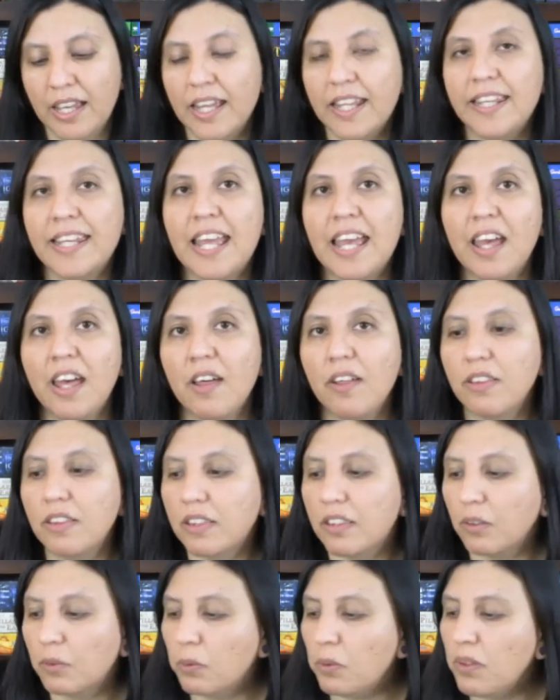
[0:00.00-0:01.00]
Now,
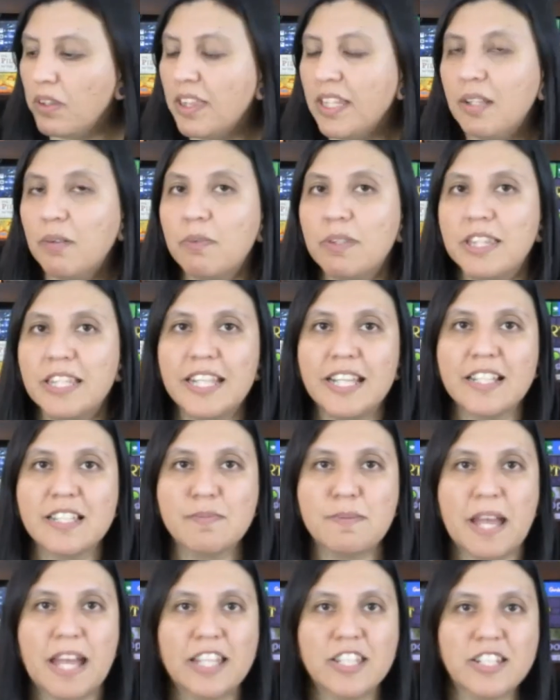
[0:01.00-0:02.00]
the cool thing with the
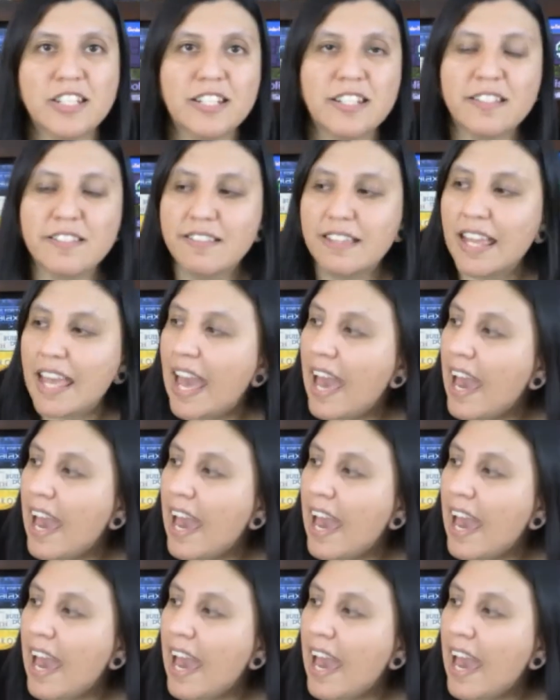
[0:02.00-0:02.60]
expansion is they